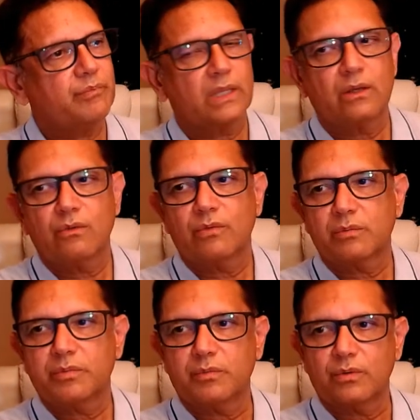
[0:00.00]
what
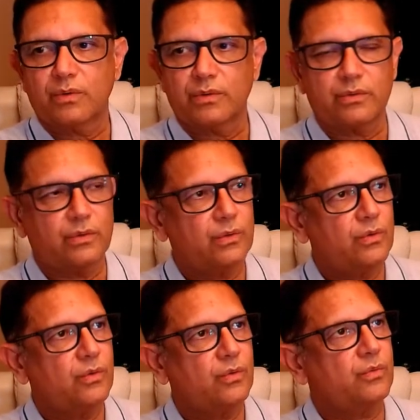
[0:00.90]
people want to
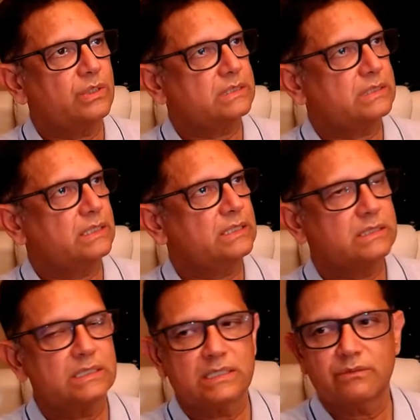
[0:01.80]
know, what's the
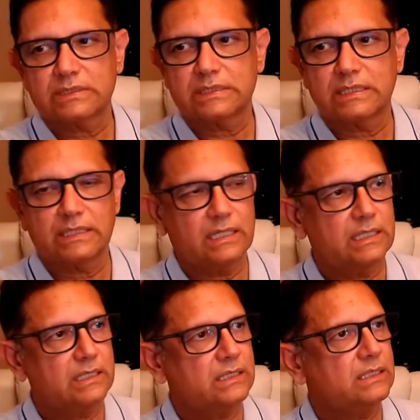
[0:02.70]
history, what's the
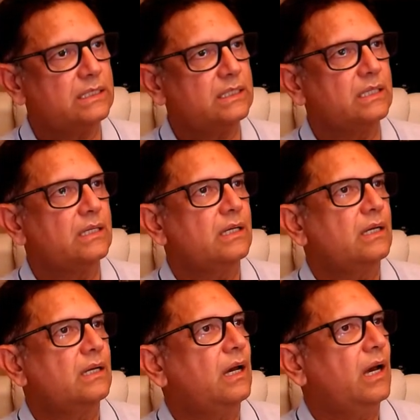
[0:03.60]
reality,
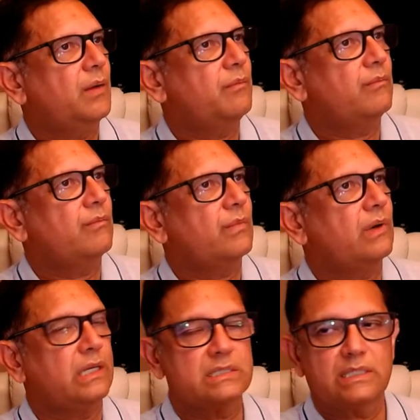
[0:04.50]

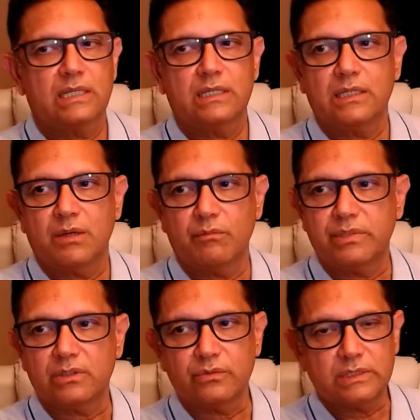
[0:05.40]
is there any
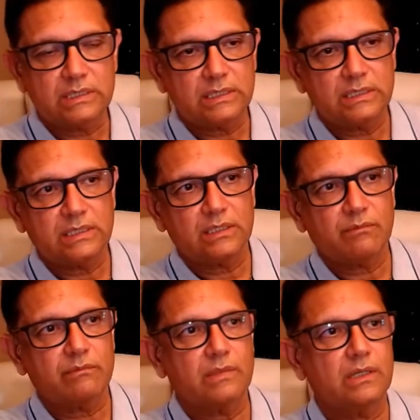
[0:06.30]
ambiguity
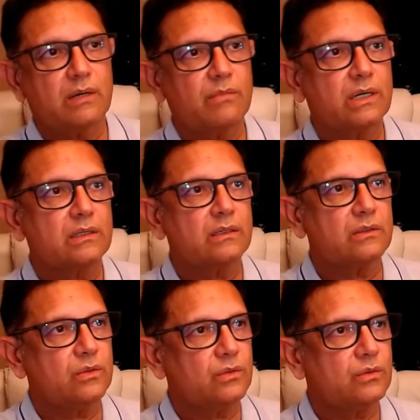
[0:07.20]
among
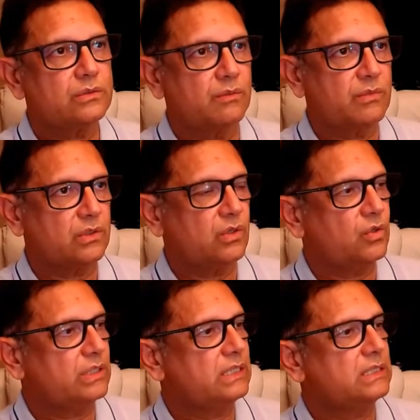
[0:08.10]
the
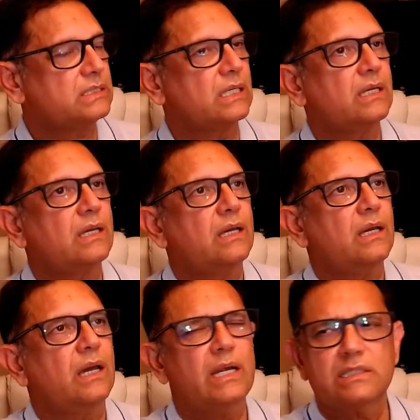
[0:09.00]
audience,
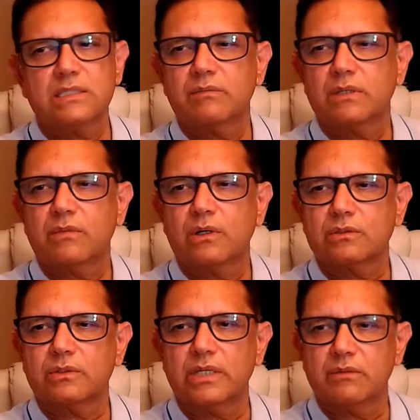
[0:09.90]
and sometimes
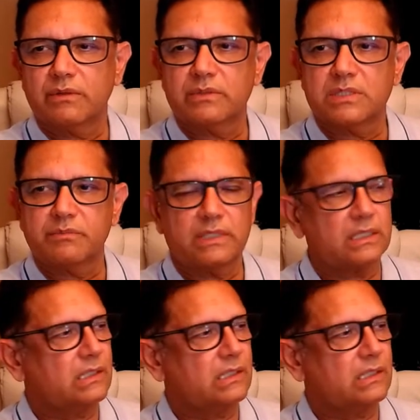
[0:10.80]
also aim of the speaker.